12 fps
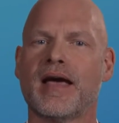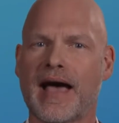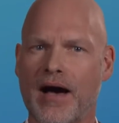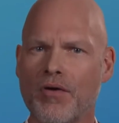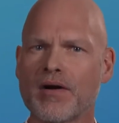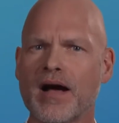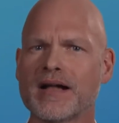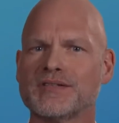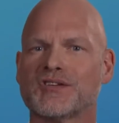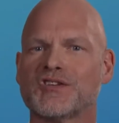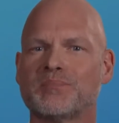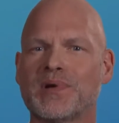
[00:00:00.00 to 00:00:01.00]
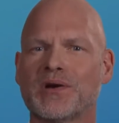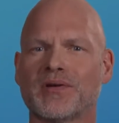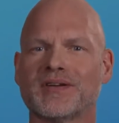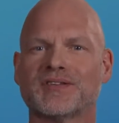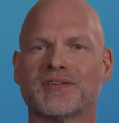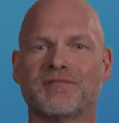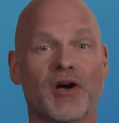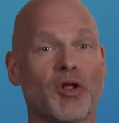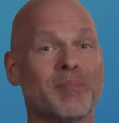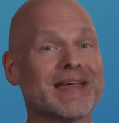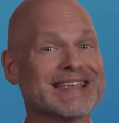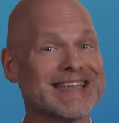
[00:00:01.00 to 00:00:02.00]
Alcon's experience
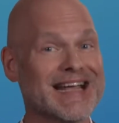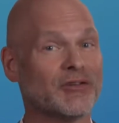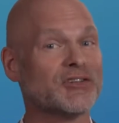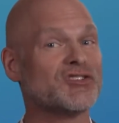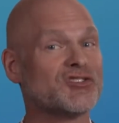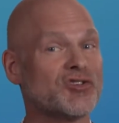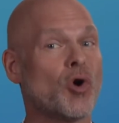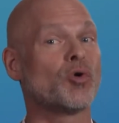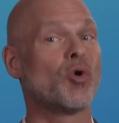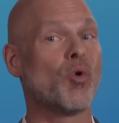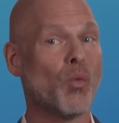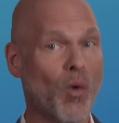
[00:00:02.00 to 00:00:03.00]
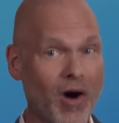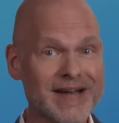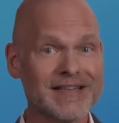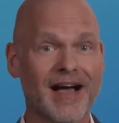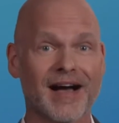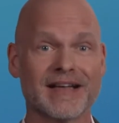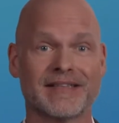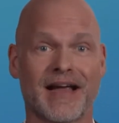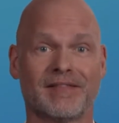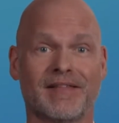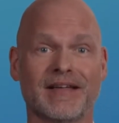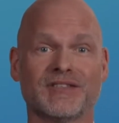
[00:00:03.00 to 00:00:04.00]
developing Dailies Total One
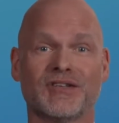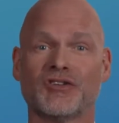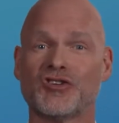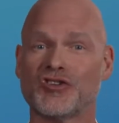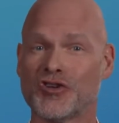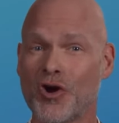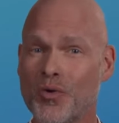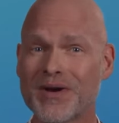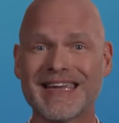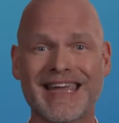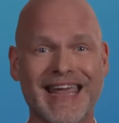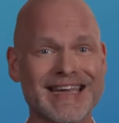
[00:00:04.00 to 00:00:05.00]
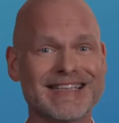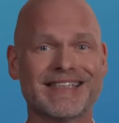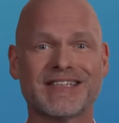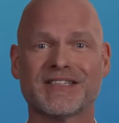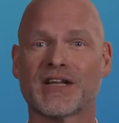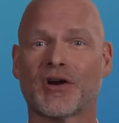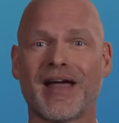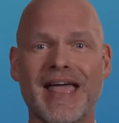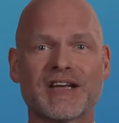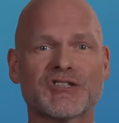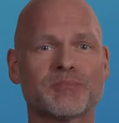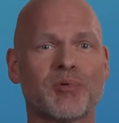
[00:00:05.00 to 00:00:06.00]
contact lenses showcases their
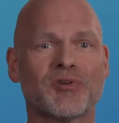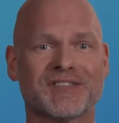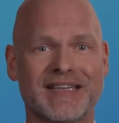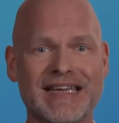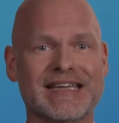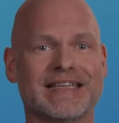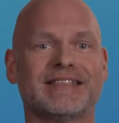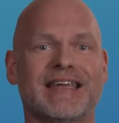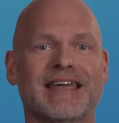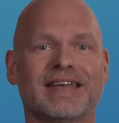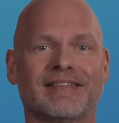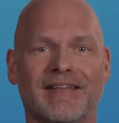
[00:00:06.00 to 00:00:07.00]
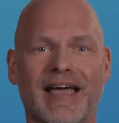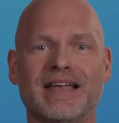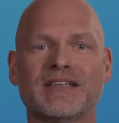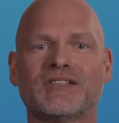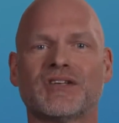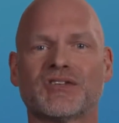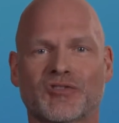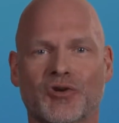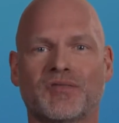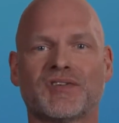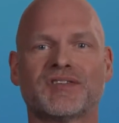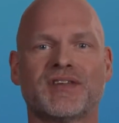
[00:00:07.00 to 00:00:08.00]
expertise in lens
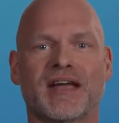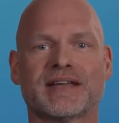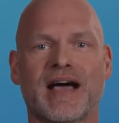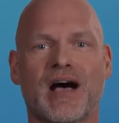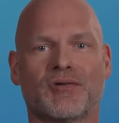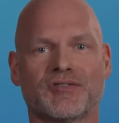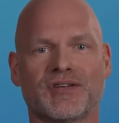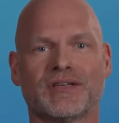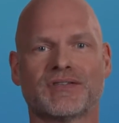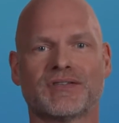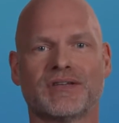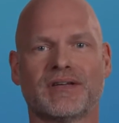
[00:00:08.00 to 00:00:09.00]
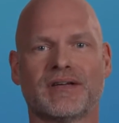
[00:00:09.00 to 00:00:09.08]
surface technologies.